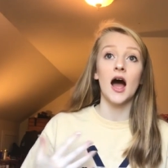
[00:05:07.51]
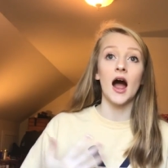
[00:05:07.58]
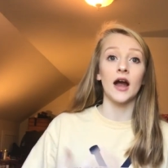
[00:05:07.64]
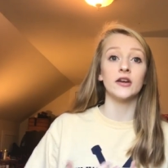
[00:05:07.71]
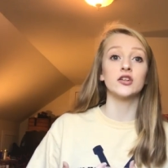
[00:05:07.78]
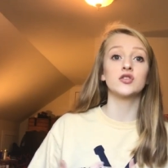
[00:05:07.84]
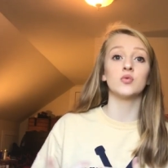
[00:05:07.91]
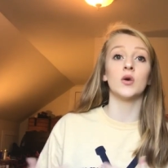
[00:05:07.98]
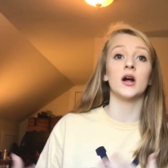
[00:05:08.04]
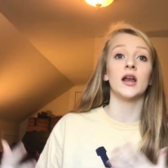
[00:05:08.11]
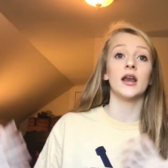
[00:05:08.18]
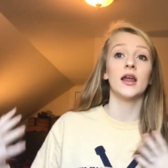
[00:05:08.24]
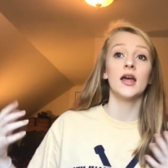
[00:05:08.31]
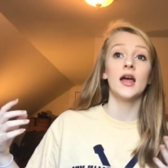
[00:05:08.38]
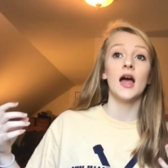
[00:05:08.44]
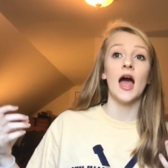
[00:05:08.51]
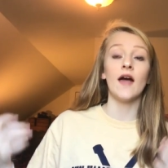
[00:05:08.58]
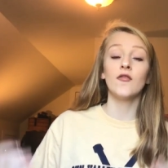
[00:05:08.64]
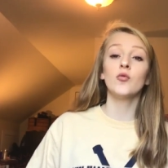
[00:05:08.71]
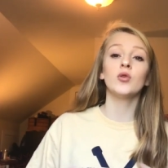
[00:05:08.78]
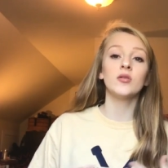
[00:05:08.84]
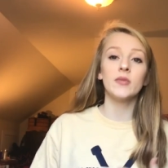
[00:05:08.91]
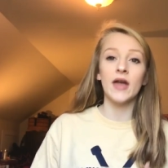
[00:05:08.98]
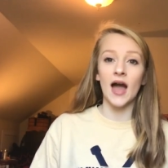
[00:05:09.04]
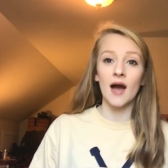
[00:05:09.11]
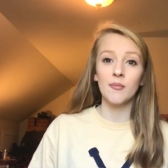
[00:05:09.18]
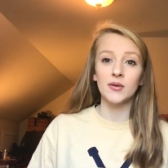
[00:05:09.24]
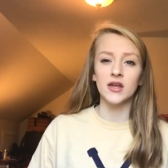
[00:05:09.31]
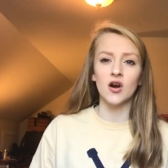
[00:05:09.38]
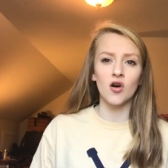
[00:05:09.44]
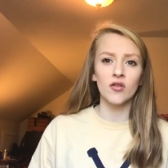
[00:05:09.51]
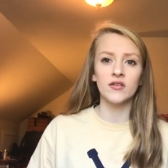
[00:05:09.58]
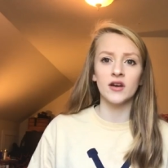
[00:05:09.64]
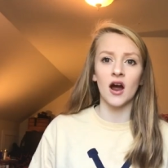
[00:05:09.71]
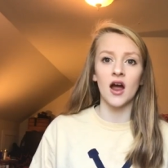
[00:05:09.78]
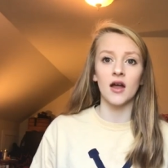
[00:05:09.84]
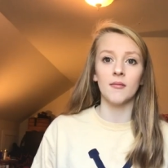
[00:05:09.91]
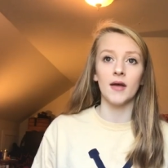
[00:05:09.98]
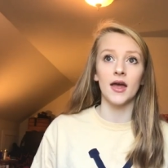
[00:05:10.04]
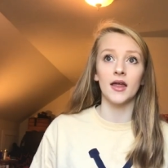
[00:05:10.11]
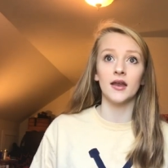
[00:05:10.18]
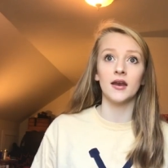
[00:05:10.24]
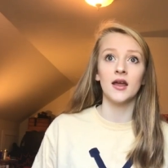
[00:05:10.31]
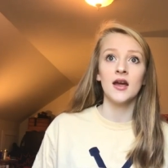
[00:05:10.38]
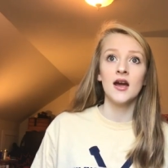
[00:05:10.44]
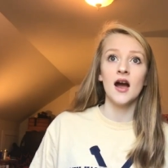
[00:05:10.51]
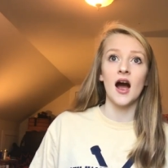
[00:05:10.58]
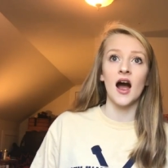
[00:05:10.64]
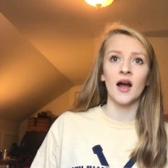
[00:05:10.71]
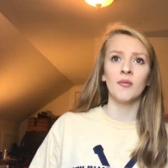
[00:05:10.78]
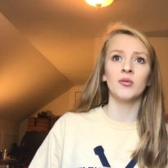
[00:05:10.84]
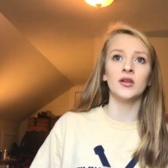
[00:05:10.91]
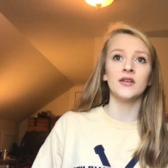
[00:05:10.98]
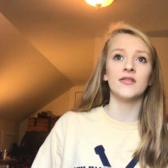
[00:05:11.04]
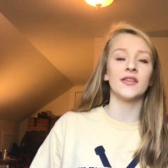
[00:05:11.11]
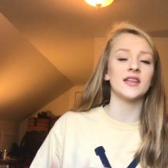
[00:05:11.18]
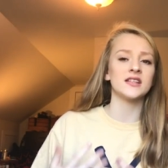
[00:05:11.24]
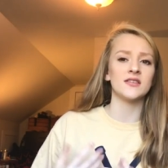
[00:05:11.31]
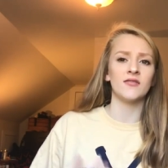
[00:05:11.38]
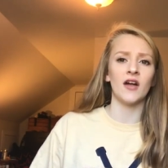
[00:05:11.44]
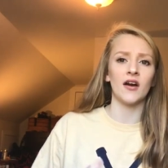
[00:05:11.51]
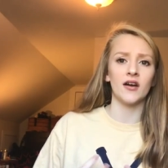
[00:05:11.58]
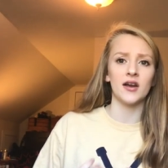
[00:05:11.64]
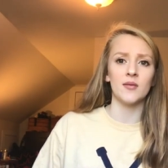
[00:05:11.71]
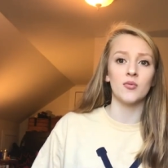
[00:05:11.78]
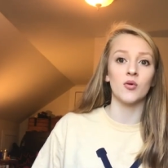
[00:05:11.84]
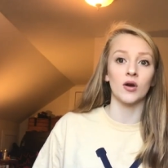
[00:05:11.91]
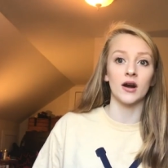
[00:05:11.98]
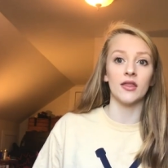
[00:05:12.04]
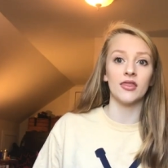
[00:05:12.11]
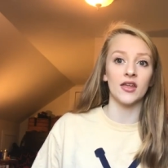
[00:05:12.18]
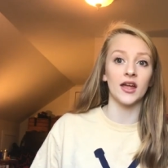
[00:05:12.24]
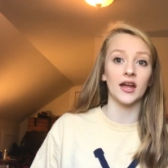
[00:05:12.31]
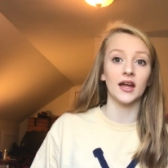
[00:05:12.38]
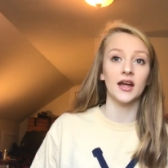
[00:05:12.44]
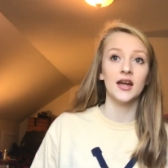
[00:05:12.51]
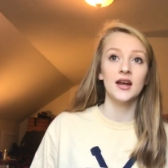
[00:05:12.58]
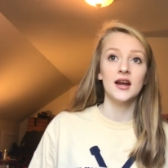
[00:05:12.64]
I just want everyone to be happy all the time, and I believe that that's a very important thing